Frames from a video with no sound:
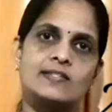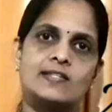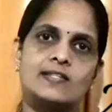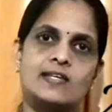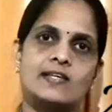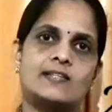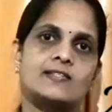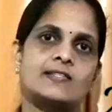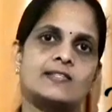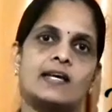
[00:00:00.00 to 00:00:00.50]

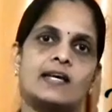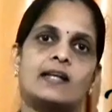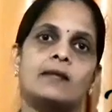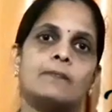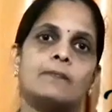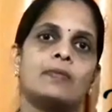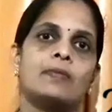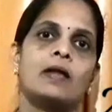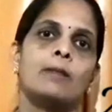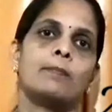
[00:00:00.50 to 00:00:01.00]
is a
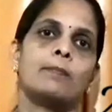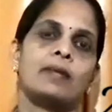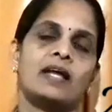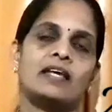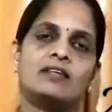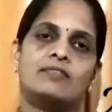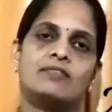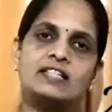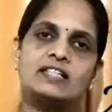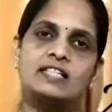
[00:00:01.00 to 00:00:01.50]

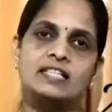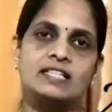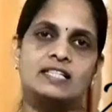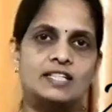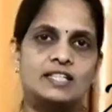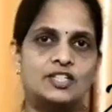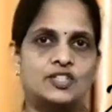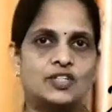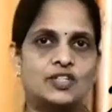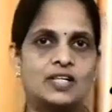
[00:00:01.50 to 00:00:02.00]
private
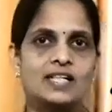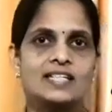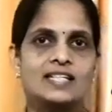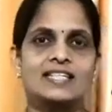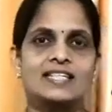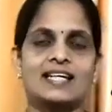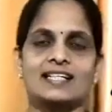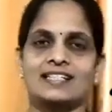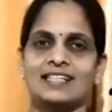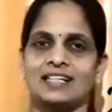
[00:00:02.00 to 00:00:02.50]
industrial
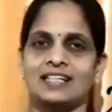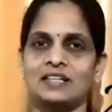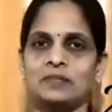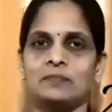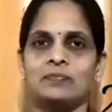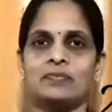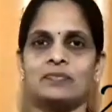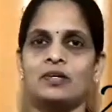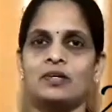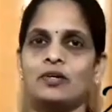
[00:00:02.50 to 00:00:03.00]
sector.
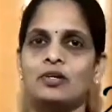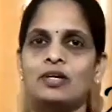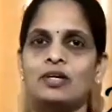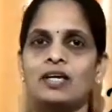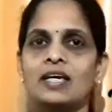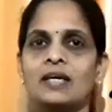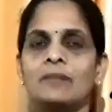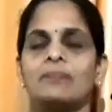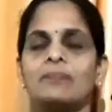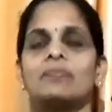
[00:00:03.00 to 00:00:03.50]

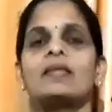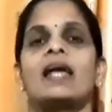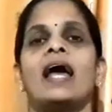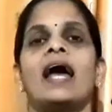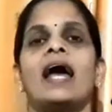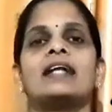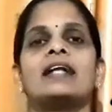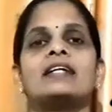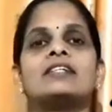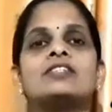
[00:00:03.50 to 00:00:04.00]
Okay,
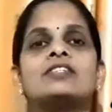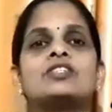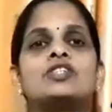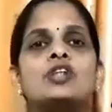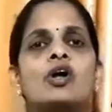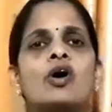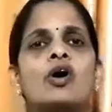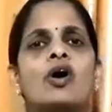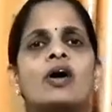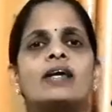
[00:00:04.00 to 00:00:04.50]
and
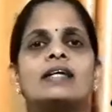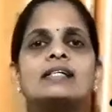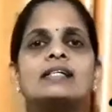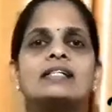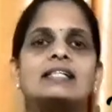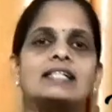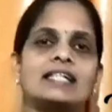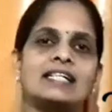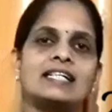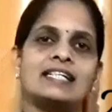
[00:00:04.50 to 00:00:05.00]

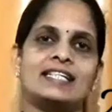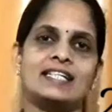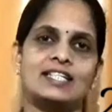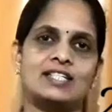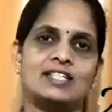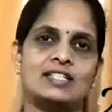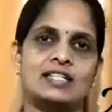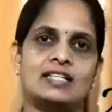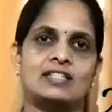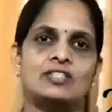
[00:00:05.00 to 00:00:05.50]
joint
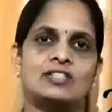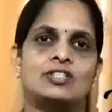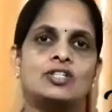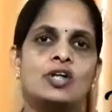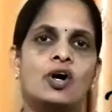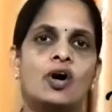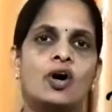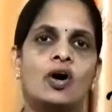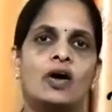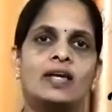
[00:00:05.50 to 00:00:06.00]
industry,
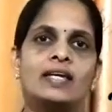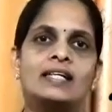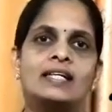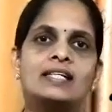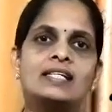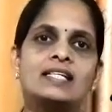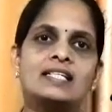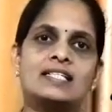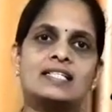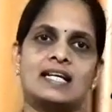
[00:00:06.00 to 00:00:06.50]
joint
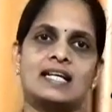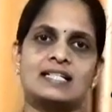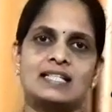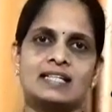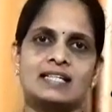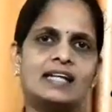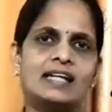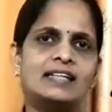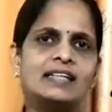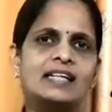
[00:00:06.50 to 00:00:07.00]
sector,
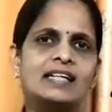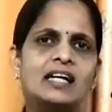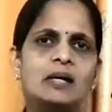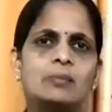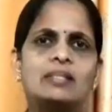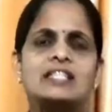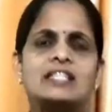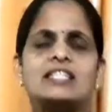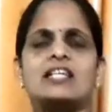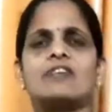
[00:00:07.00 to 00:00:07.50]
the term
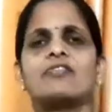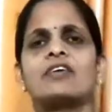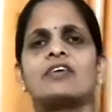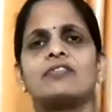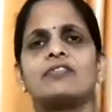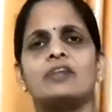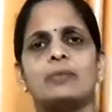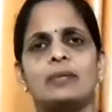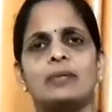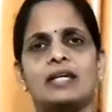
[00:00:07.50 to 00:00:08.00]
itself gives
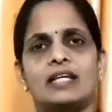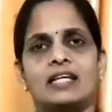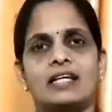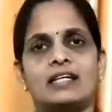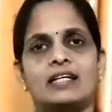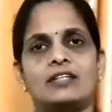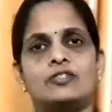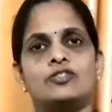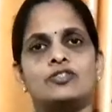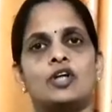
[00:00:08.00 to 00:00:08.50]
the meaning.
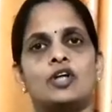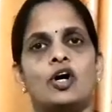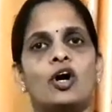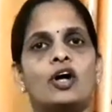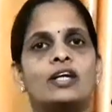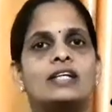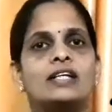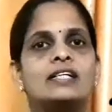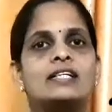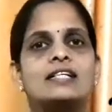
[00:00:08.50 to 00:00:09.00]

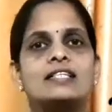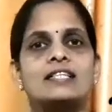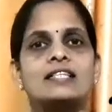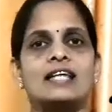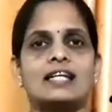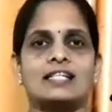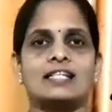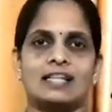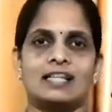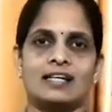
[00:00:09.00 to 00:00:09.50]
Joint
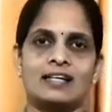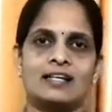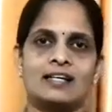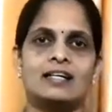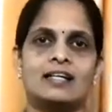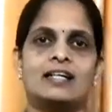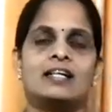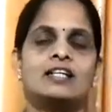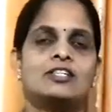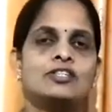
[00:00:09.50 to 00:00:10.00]
sector.
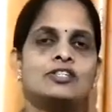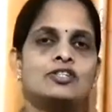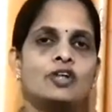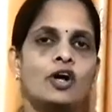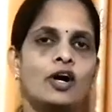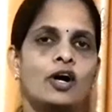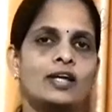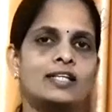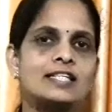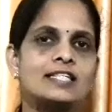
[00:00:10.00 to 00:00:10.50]

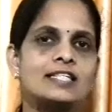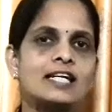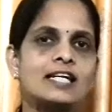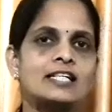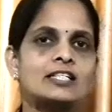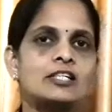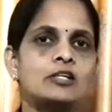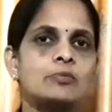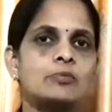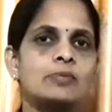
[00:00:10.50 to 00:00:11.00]
Joint
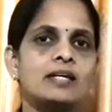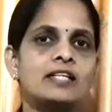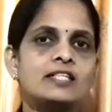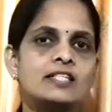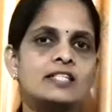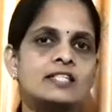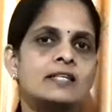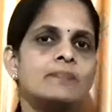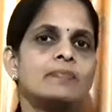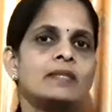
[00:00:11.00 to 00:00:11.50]
sector
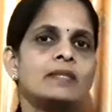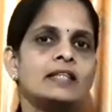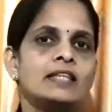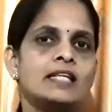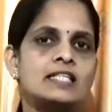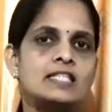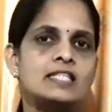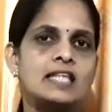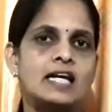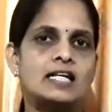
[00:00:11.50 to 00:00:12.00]
means the
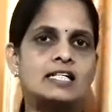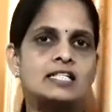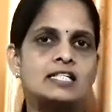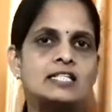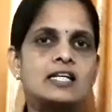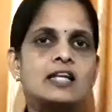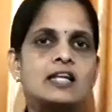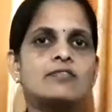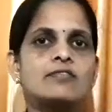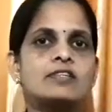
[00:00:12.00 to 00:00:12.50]

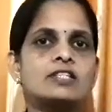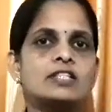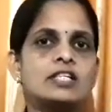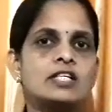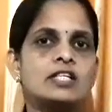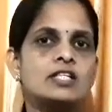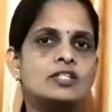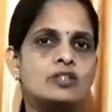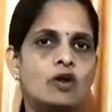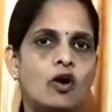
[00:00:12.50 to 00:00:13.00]
sector which
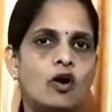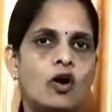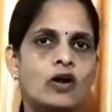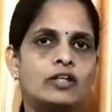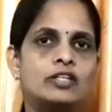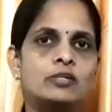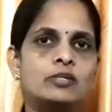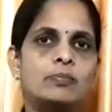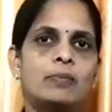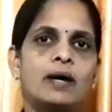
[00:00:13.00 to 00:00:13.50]
is
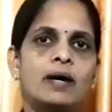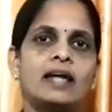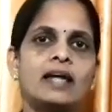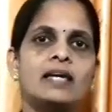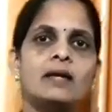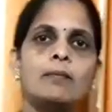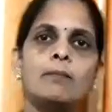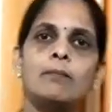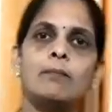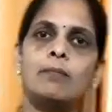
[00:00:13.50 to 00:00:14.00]
owned by
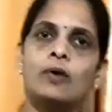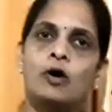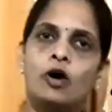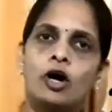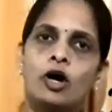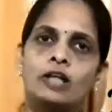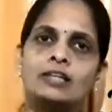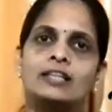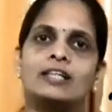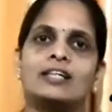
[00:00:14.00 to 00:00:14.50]

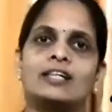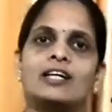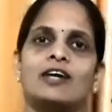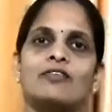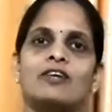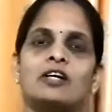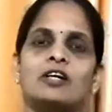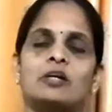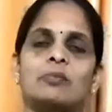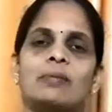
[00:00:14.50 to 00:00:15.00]
both
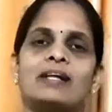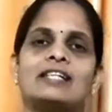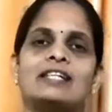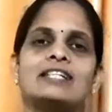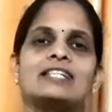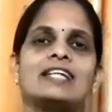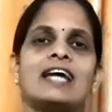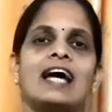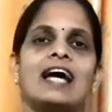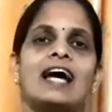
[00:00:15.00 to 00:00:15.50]
government
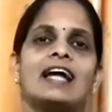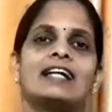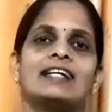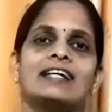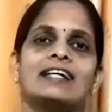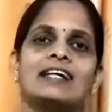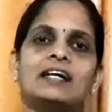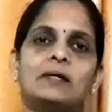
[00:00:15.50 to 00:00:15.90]
and